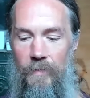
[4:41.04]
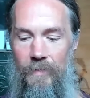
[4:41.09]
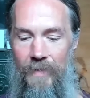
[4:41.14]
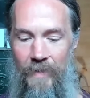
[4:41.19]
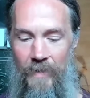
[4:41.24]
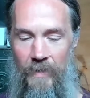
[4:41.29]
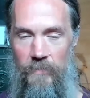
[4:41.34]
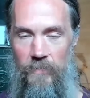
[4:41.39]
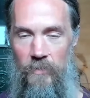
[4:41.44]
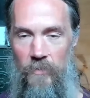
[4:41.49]

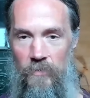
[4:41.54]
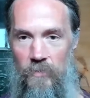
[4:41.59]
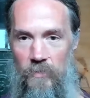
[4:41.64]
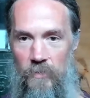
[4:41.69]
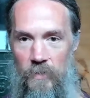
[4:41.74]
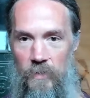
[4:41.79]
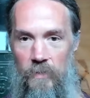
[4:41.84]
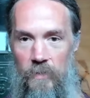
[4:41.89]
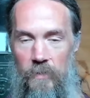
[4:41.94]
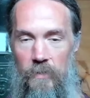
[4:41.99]

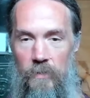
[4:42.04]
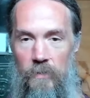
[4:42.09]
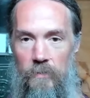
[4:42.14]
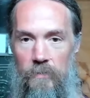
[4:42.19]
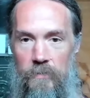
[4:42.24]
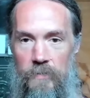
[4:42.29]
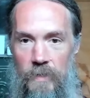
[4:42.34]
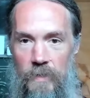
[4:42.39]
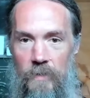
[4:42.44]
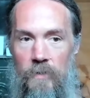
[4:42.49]
consciously.
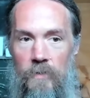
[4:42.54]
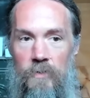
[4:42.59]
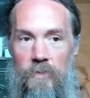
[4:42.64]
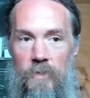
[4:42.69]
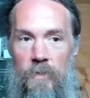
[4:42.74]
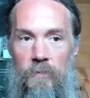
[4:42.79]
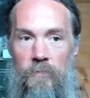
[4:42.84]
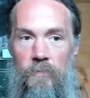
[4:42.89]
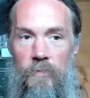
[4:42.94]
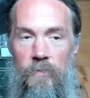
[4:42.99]
Tell
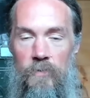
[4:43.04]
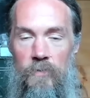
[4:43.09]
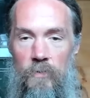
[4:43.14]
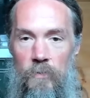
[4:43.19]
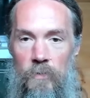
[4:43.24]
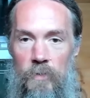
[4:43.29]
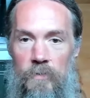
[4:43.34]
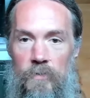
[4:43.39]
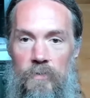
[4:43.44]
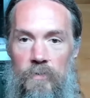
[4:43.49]
yourself the
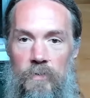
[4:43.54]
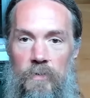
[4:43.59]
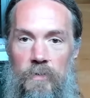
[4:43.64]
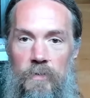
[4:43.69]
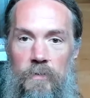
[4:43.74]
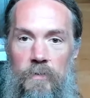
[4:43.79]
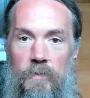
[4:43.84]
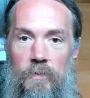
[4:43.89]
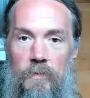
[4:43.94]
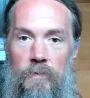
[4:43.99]
stories
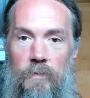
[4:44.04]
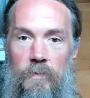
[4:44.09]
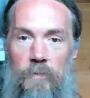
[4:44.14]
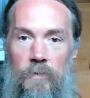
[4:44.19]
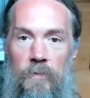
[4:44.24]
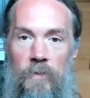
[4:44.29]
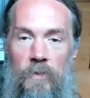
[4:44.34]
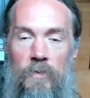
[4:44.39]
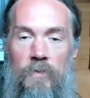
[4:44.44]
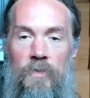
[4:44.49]

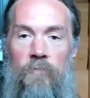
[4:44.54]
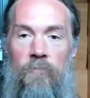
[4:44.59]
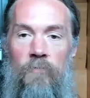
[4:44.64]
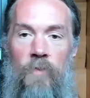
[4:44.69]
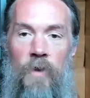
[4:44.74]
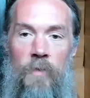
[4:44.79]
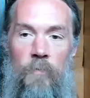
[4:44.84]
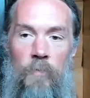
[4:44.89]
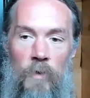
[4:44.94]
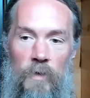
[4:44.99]
using
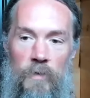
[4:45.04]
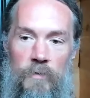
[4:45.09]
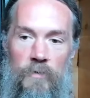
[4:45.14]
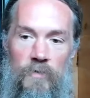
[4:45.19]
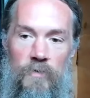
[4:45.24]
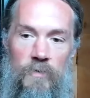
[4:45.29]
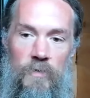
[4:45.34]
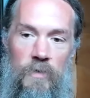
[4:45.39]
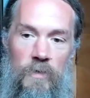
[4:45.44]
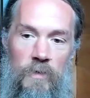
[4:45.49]

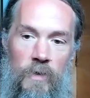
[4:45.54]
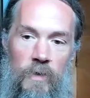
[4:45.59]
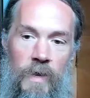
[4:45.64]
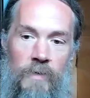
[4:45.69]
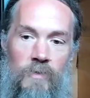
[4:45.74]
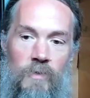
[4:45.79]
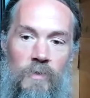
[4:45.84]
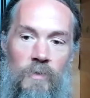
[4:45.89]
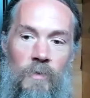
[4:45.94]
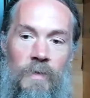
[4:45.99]
frameworks that are
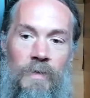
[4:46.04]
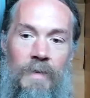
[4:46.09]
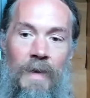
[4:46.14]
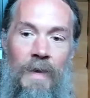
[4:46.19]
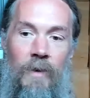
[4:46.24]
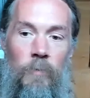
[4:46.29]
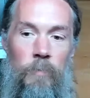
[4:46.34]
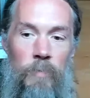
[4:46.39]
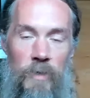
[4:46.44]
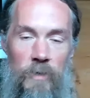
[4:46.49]
actually going to
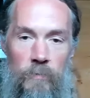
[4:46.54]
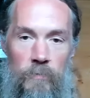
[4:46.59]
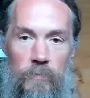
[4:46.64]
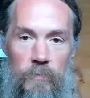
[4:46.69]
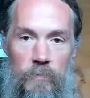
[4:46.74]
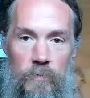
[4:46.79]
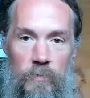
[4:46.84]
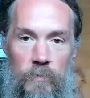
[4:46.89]
help you,